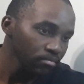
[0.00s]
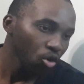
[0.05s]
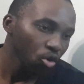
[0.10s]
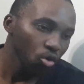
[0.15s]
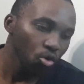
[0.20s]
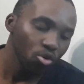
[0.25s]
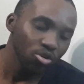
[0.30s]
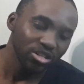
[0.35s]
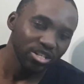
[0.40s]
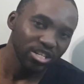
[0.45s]

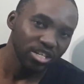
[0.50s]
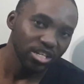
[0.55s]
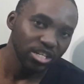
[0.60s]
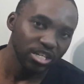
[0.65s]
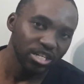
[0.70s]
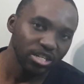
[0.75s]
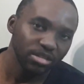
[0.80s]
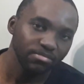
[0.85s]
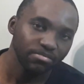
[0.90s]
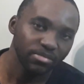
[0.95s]

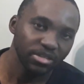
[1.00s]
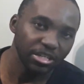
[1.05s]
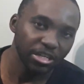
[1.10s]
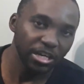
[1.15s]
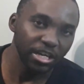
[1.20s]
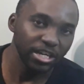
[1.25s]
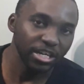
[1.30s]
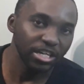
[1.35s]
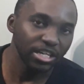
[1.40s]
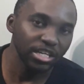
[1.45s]
quarterly,
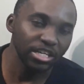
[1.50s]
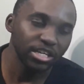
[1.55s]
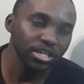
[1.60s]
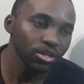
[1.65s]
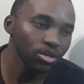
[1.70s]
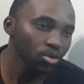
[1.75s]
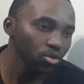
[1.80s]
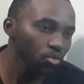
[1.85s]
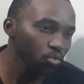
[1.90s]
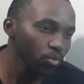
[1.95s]

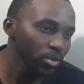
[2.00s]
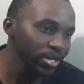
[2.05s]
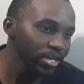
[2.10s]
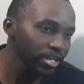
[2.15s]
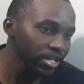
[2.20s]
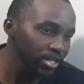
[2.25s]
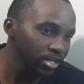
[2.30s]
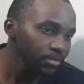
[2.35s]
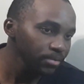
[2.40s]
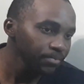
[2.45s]
daily,
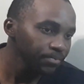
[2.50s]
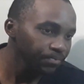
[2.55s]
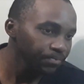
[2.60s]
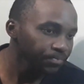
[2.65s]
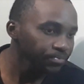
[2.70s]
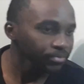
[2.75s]
weekly,